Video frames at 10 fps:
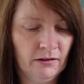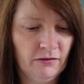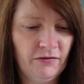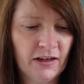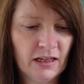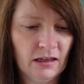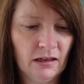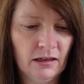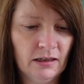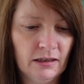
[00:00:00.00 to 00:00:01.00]

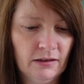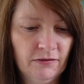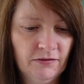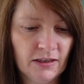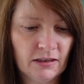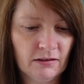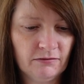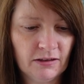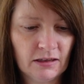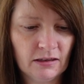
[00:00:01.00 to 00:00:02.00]
Fickle
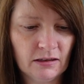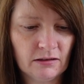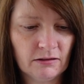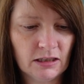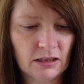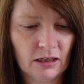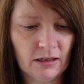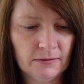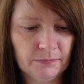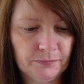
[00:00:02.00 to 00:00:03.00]

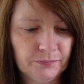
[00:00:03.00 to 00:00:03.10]
creature.